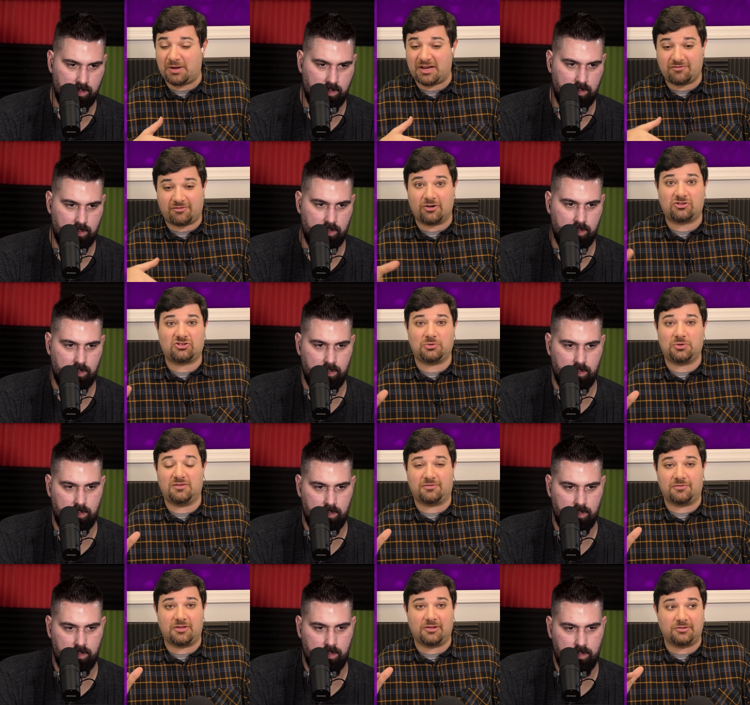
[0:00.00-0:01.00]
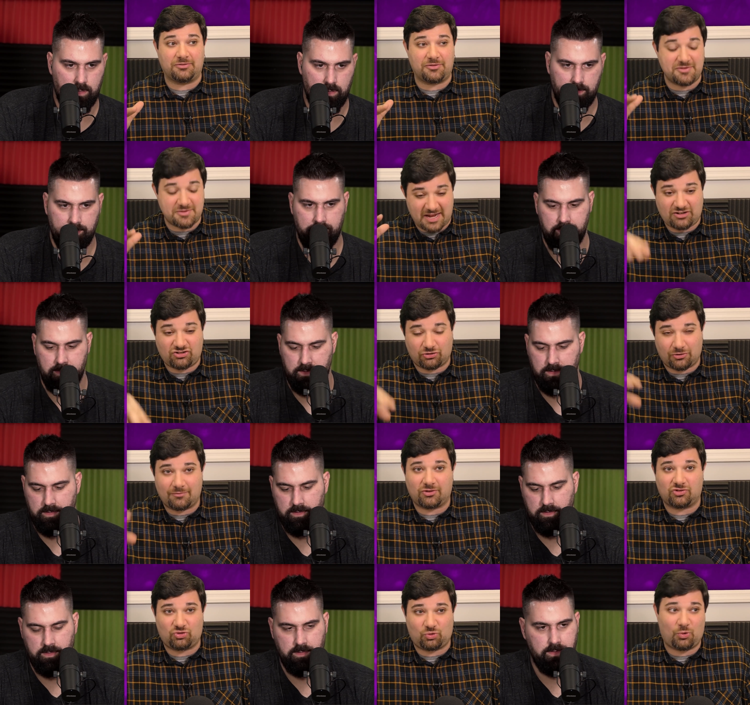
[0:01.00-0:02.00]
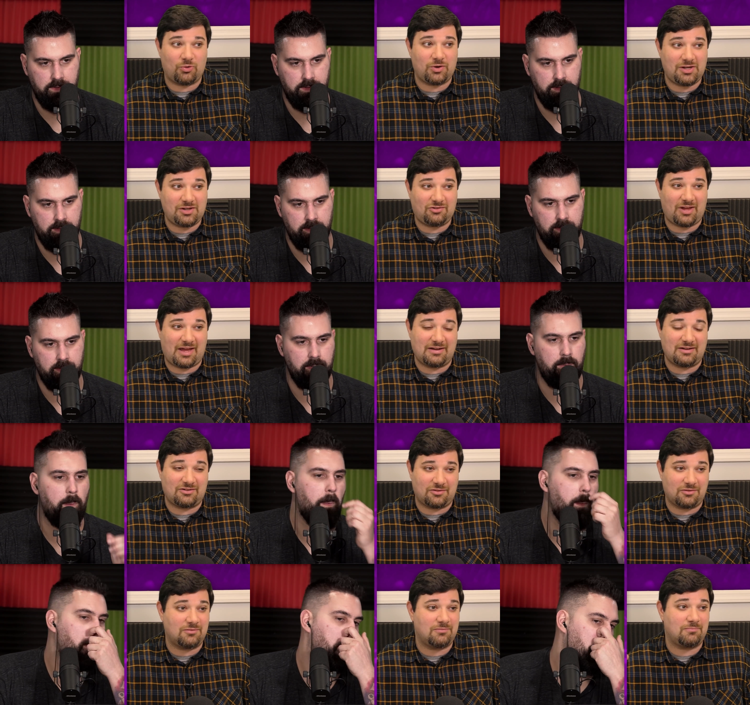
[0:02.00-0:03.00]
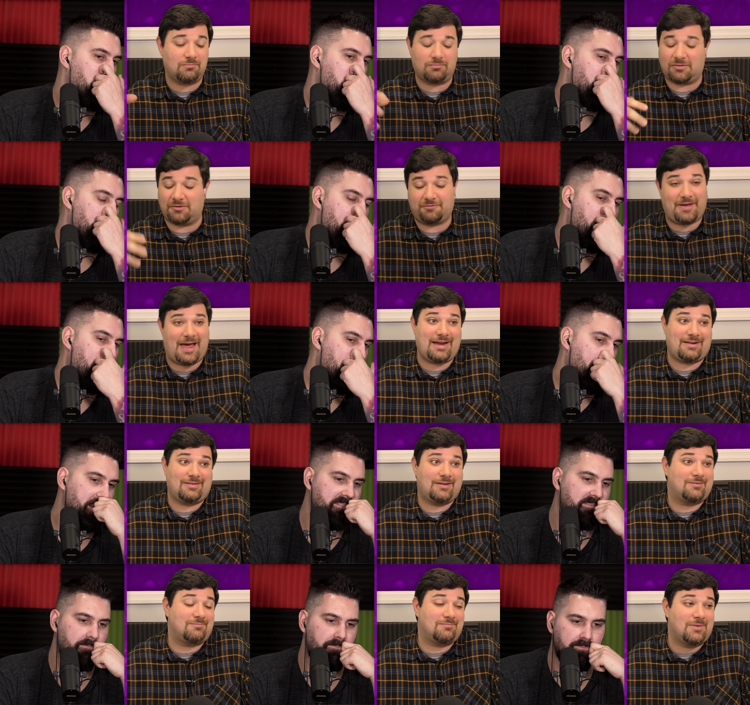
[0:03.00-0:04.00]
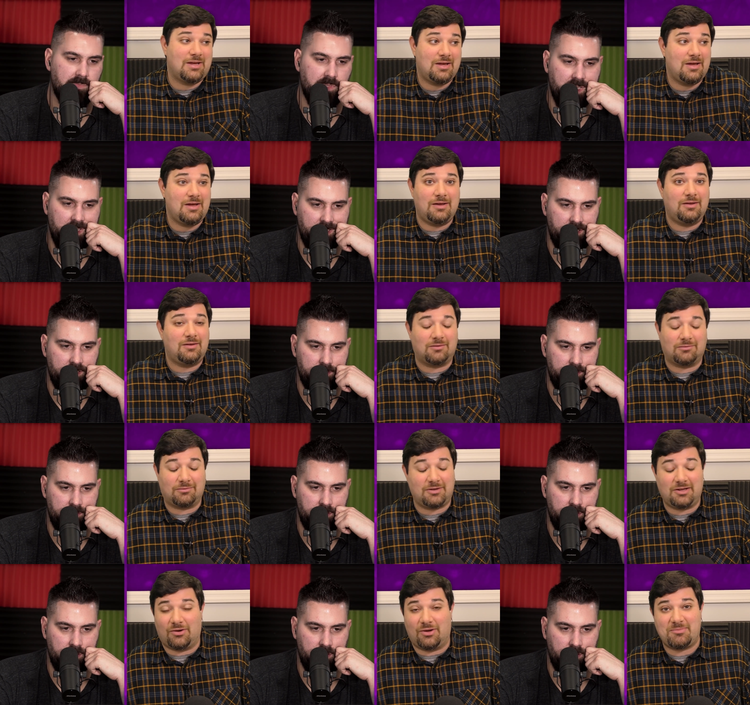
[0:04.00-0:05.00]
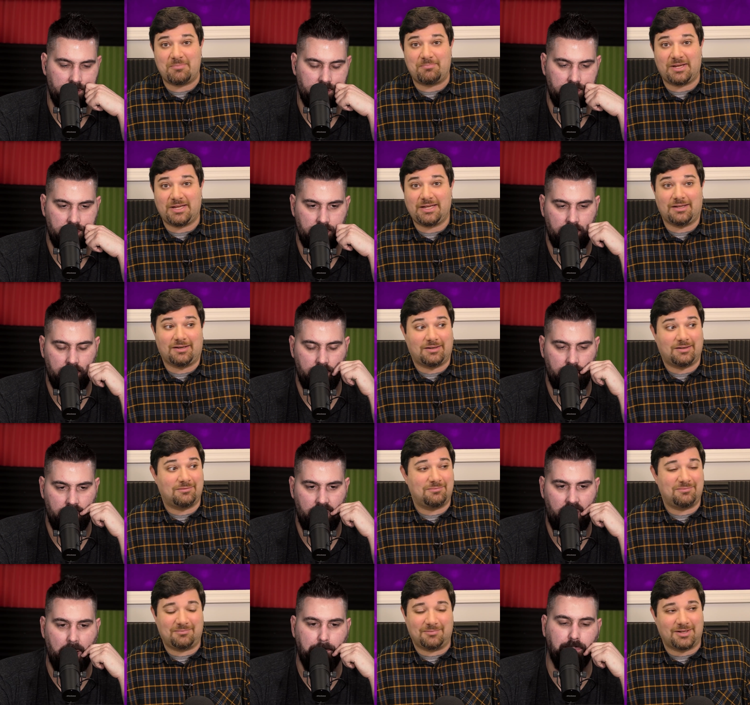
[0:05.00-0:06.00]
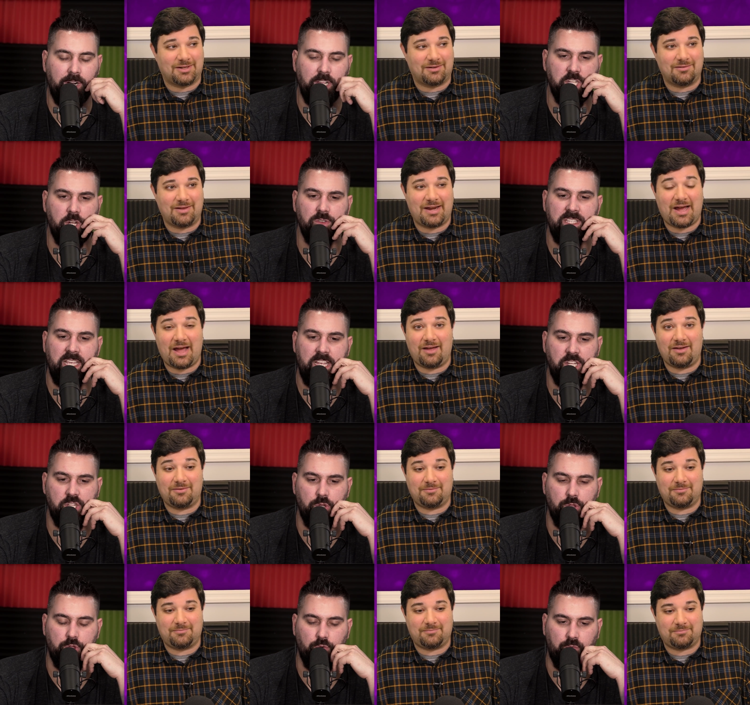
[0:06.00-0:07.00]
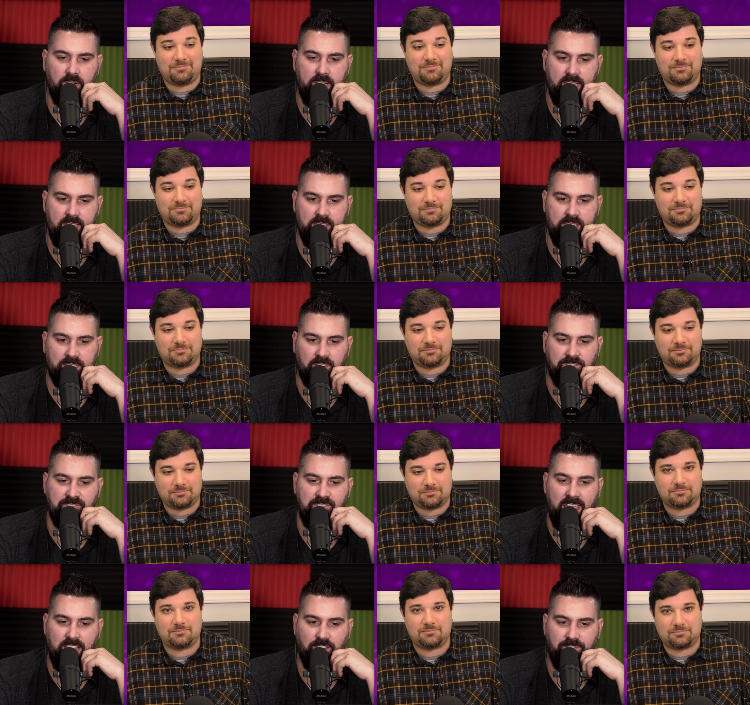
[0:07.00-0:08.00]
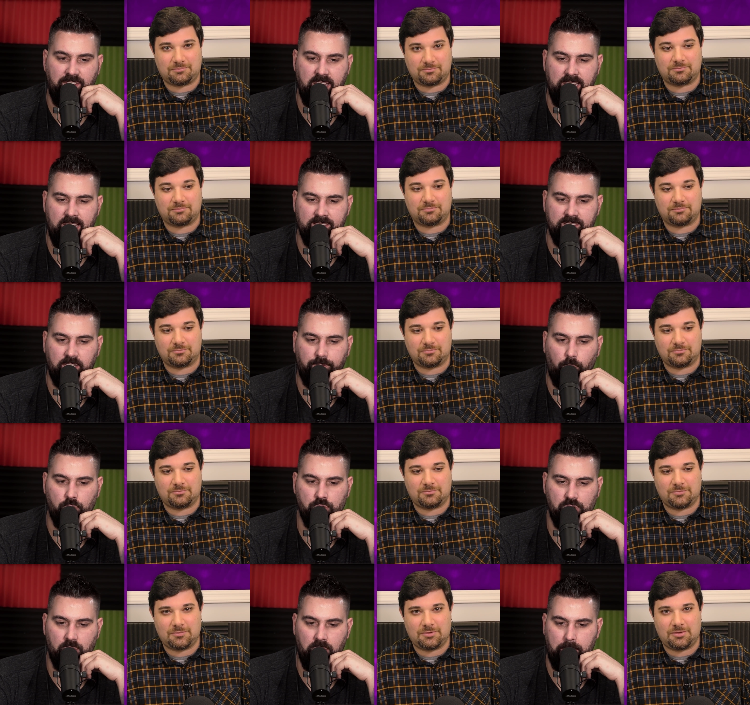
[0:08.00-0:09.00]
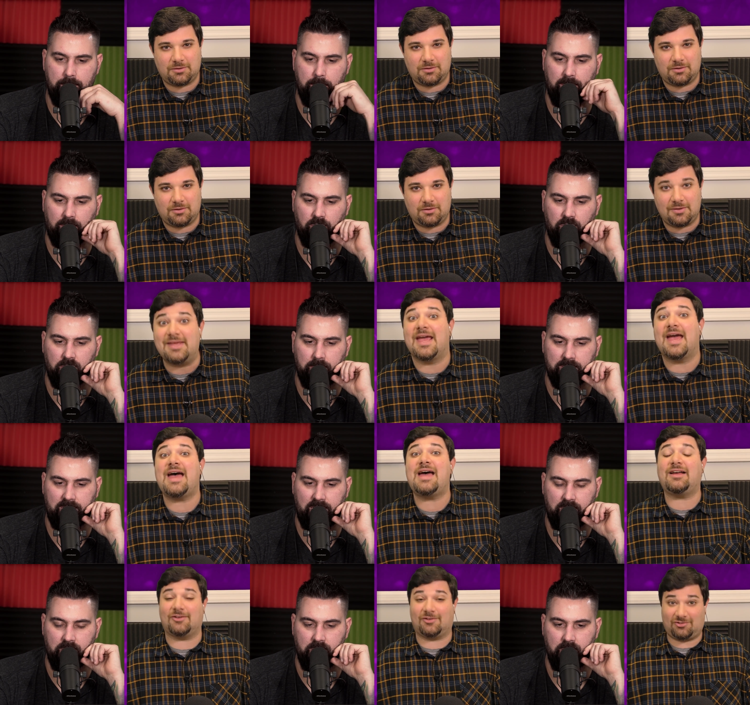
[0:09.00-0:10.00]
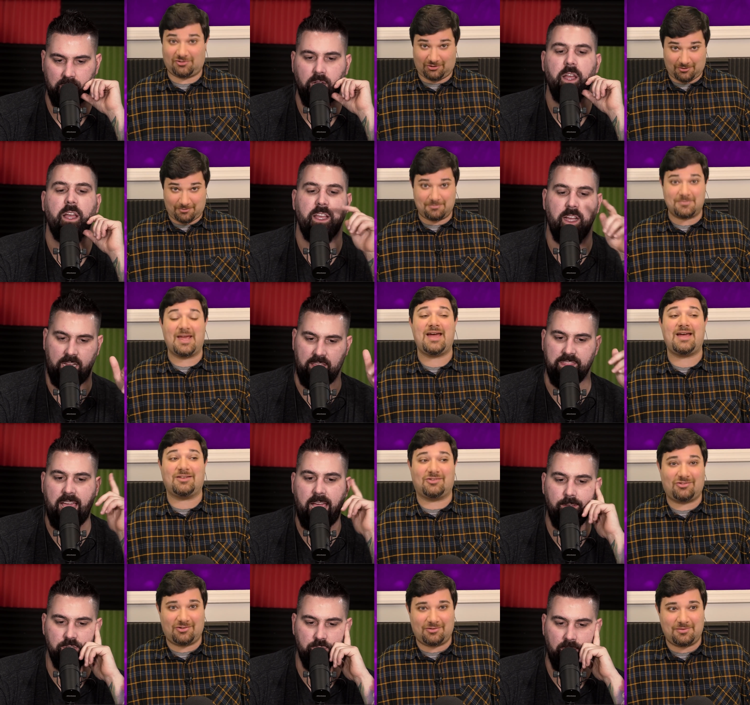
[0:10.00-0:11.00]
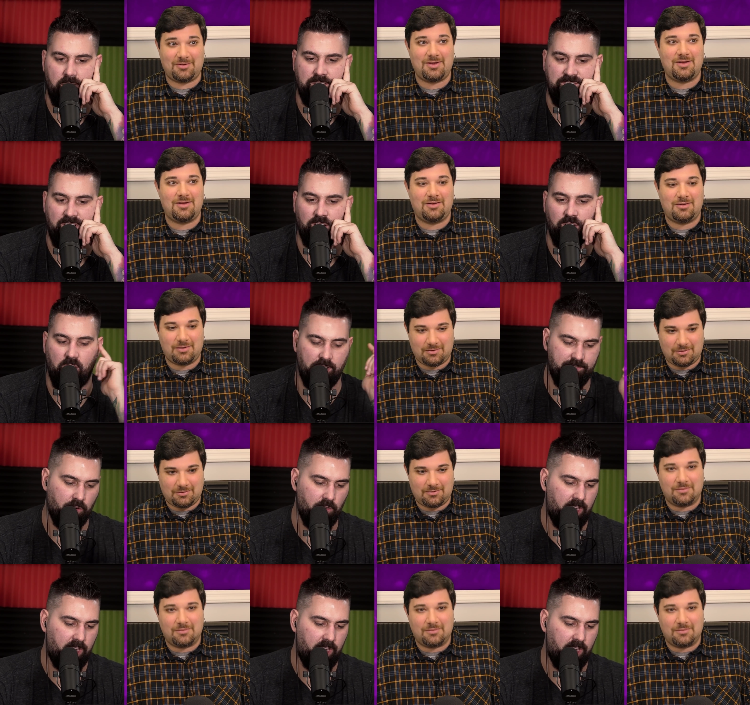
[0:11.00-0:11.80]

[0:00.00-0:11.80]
Speaker 1: by virtue of the nature of the stories and the fact that, I'm not buying it.
Speaker 2: I'm pretty sure it was issue 3 that the fake Fantastic Four showed up. Am I wrong
Speaker 1: about that? Okay, that was when I fell off